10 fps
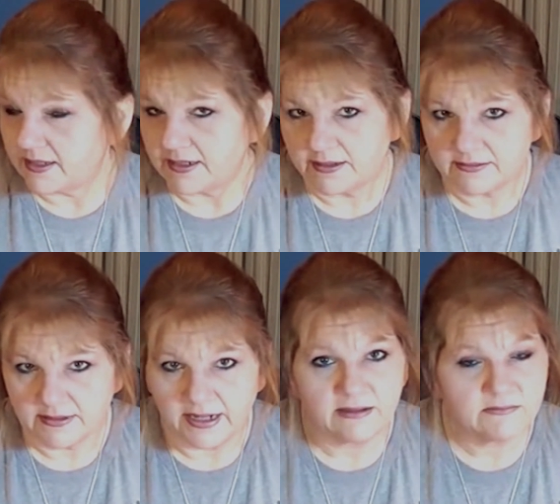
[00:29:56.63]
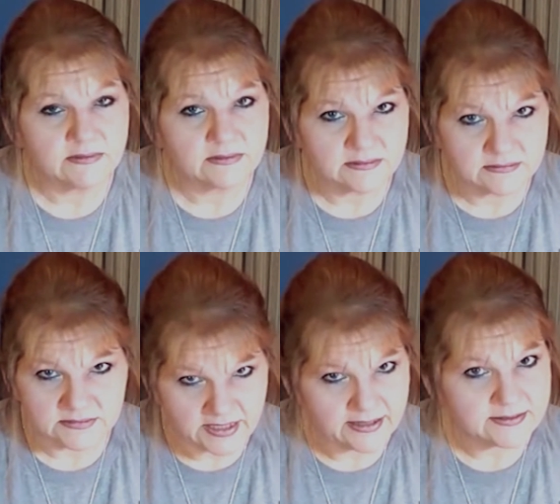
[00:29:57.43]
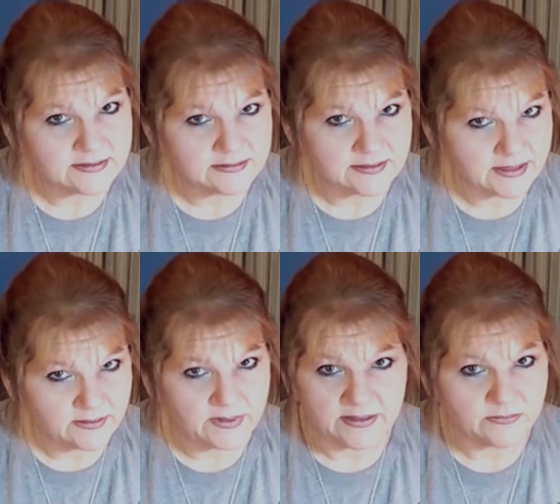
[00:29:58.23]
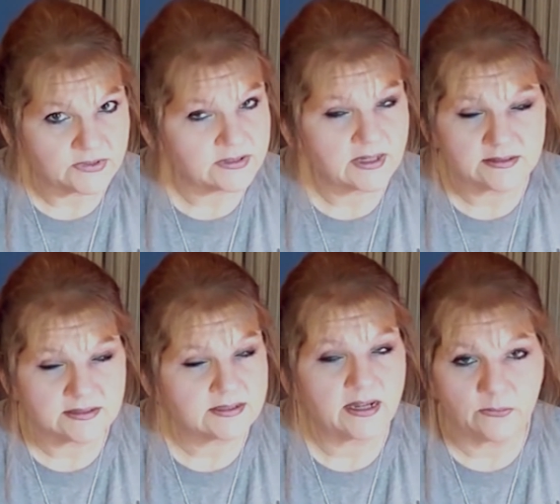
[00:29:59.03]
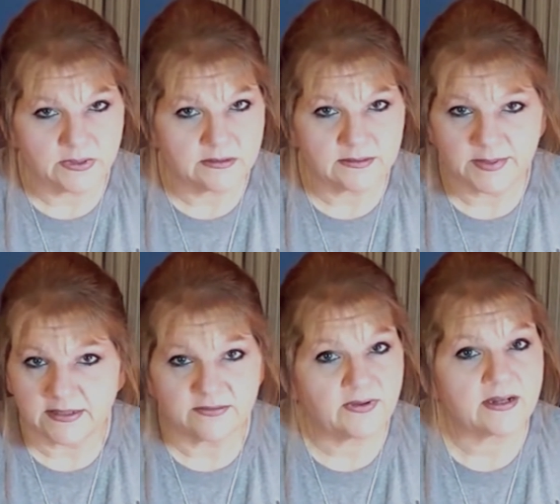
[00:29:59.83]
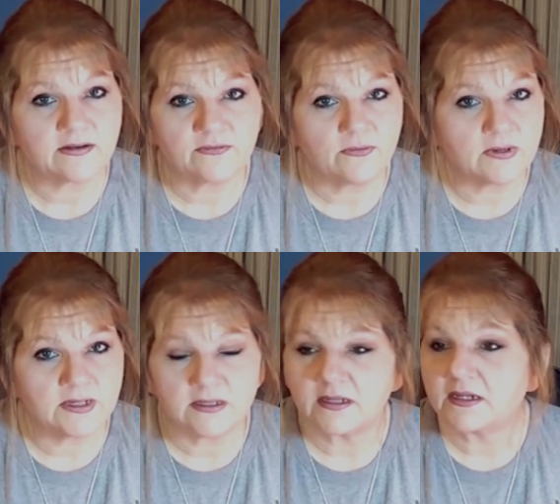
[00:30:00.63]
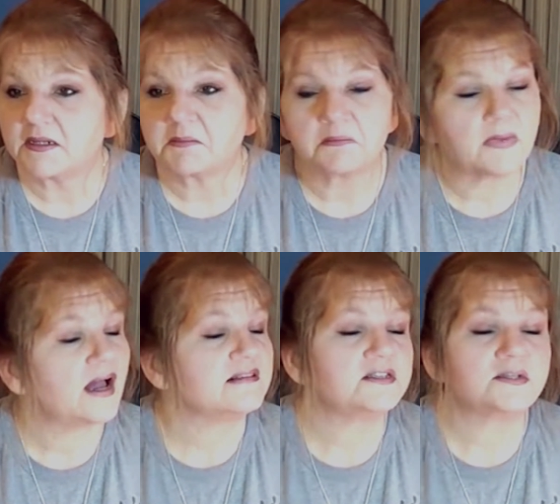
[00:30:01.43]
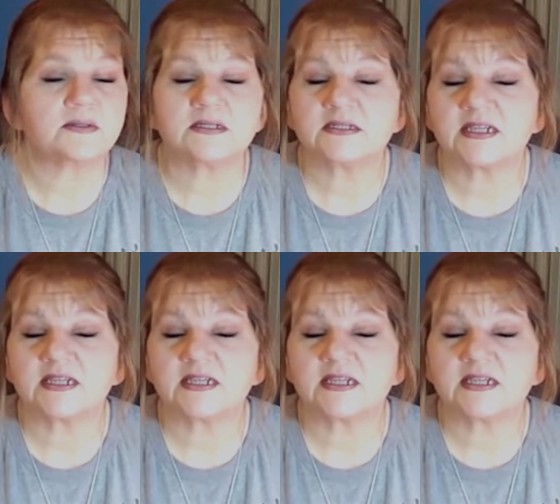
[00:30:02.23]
yet, anyway, which is not to say I wouldn't, because if I could afford it, I'd do it daily. I'd have everything